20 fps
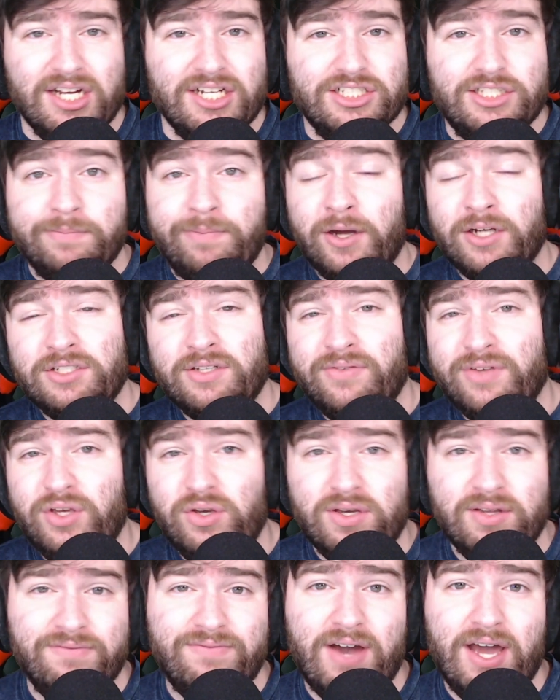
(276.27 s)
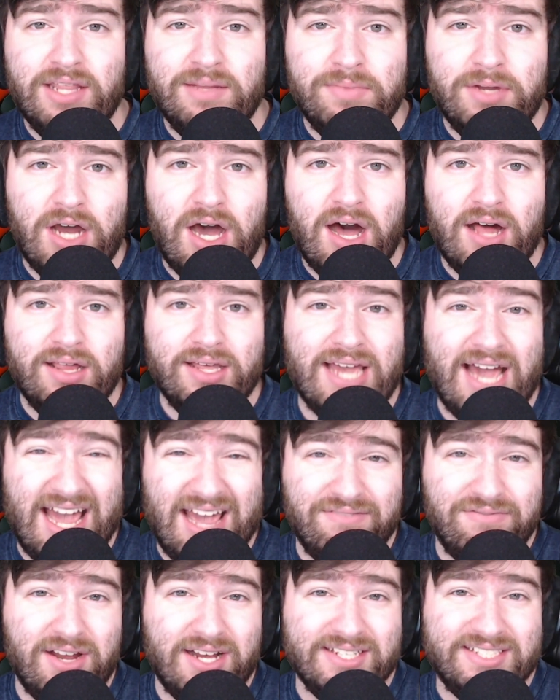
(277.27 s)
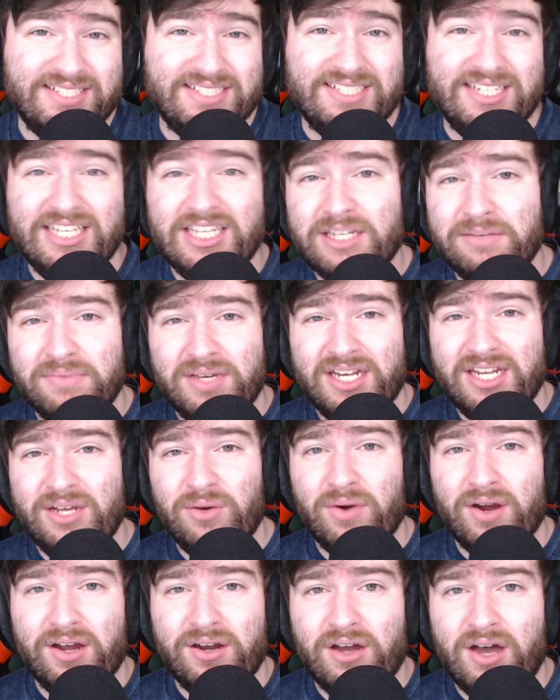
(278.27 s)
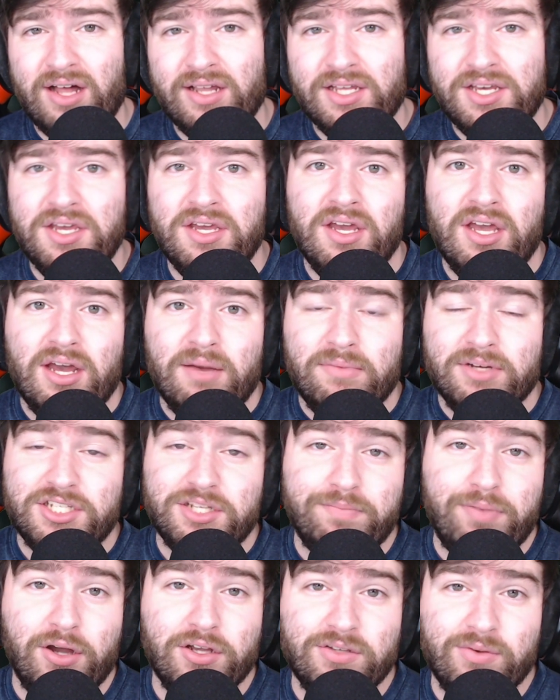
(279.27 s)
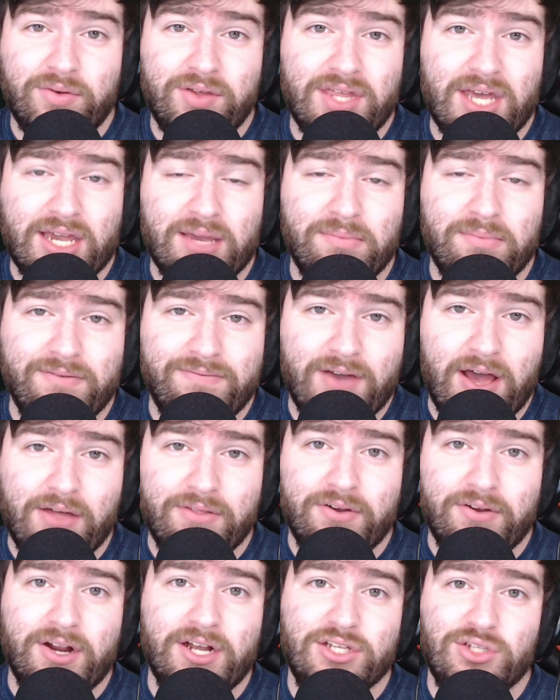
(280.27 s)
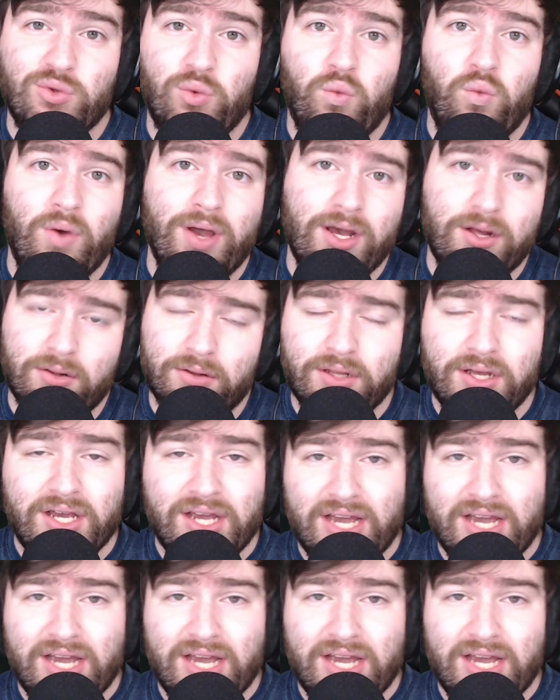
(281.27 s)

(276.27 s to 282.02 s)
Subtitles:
Supposedly you can find them in Ollie. I have not seen them anywhere in Ollie, but supposedly they can be found there as well.